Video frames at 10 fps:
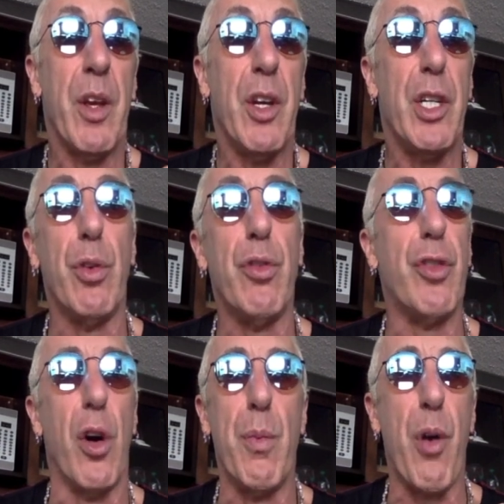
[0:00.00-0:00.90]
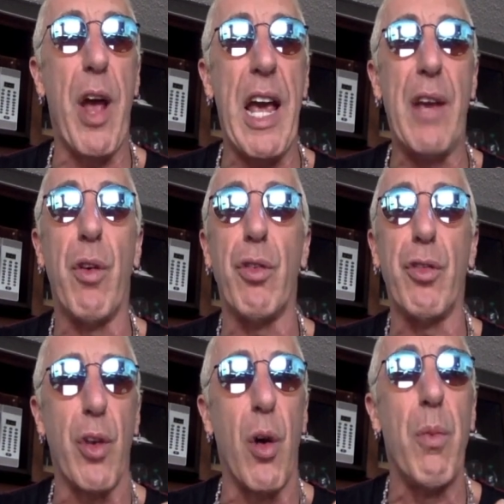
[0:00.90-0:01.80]
she was so brave,
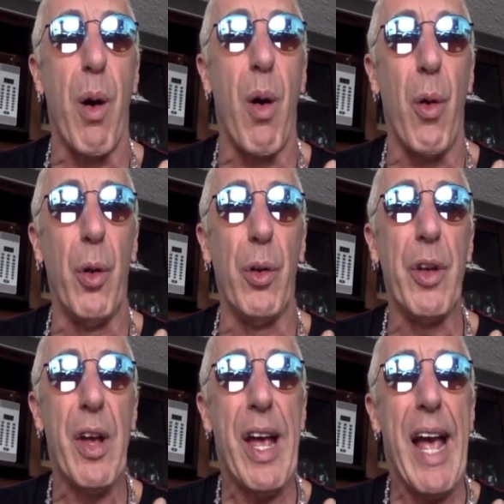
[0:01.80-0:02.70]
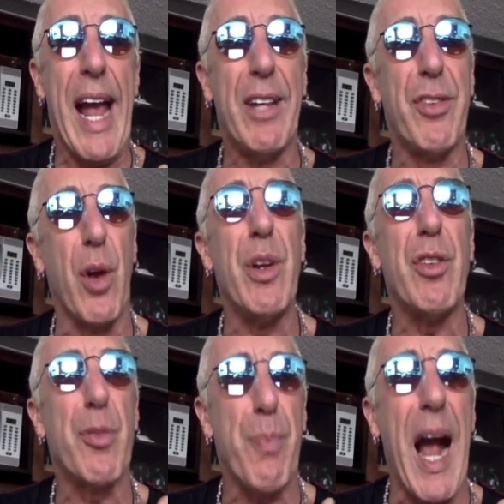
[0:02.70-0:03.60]
so bold, and so
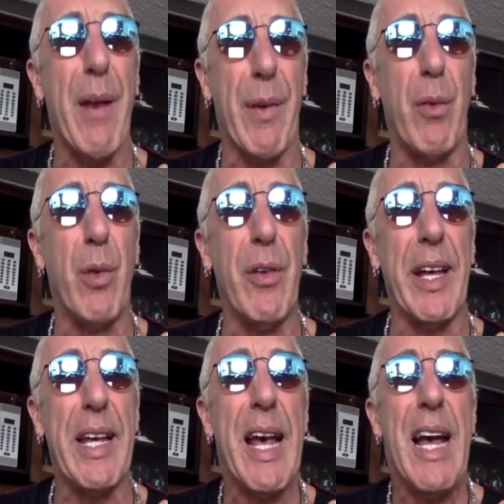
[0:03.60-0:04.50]
inspiring, really.